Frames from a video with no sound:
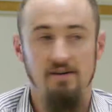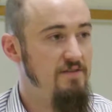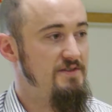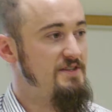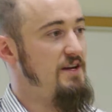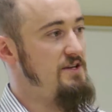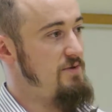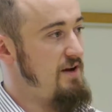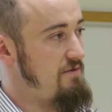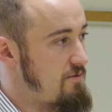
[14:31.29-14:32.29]
of a stage we
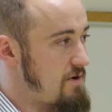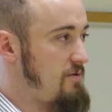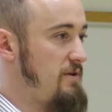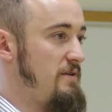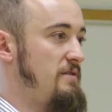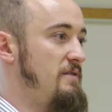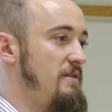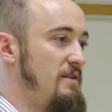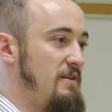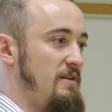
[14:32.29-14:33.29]
have to work with.
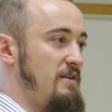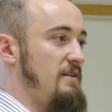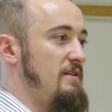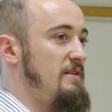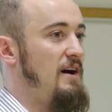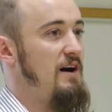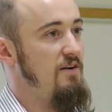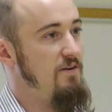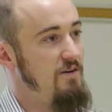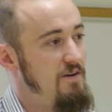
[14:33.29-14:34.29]
Now,